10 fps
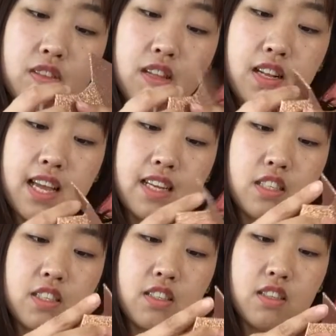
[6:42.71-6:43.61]
the
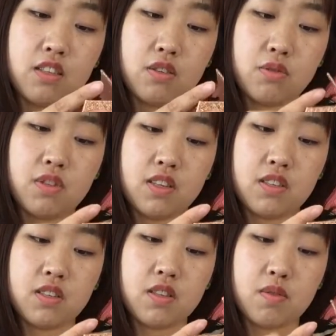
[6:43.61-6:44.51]
lashes into
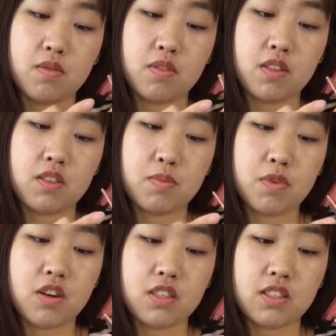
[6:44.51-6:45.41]
this
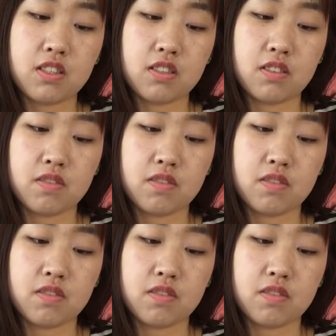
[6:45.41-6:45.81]
box.